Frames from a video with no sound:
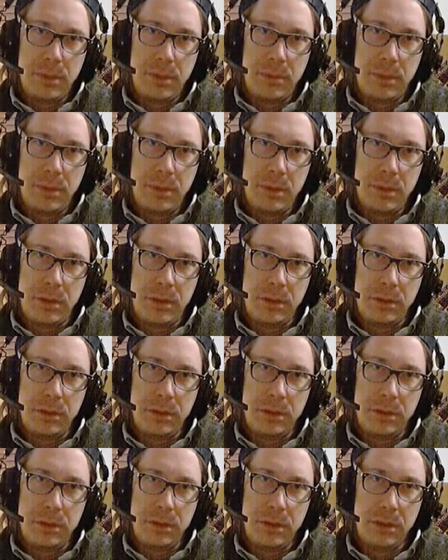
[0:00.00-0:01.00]

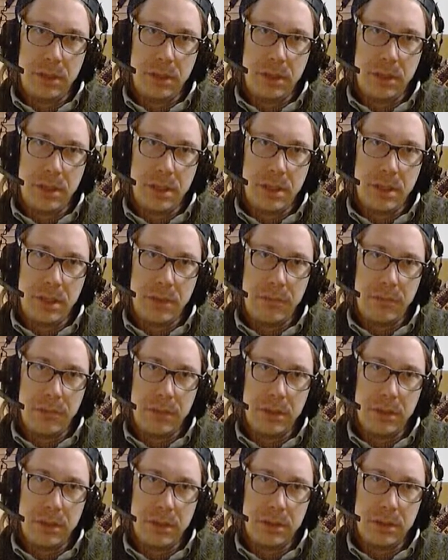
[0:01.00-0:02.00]
permaculture and any kind
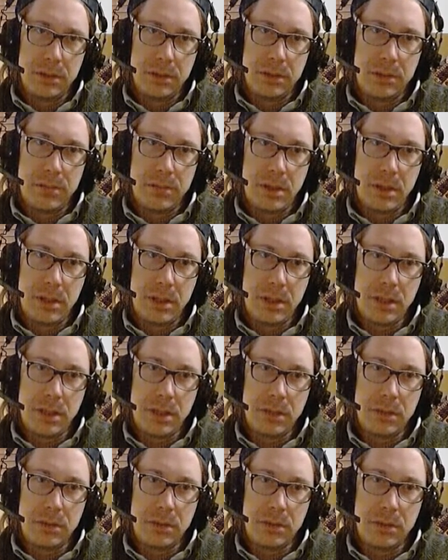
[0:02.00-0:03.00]
of smart
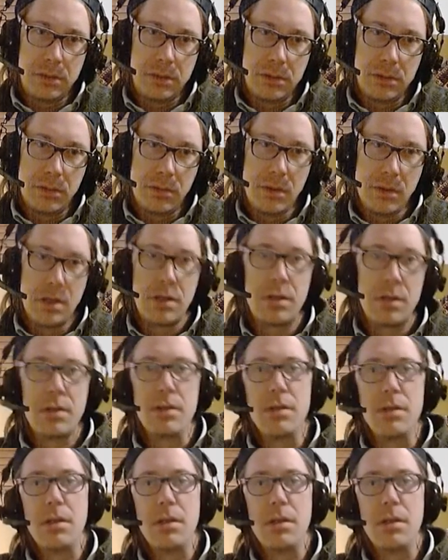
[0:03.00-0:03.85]
agriculture where